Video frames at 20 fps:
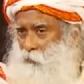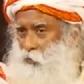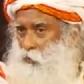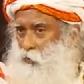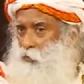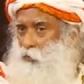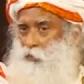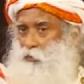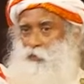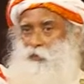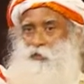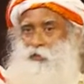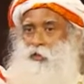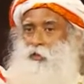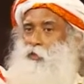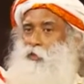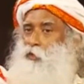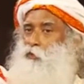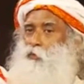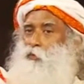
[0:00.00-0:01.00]
This is a
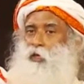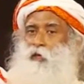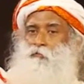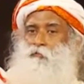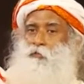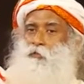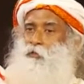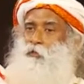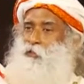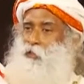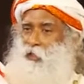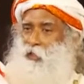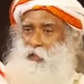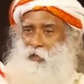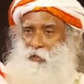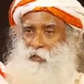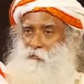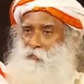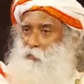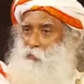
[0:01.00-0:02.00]
thing that you have to
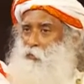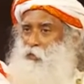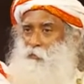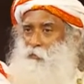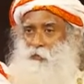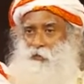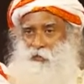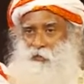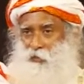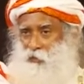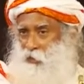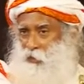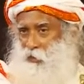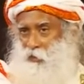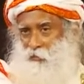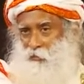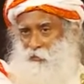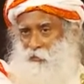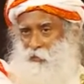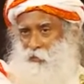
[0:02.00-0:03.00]
decide, everybody must
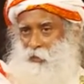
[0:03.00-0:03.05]
decide.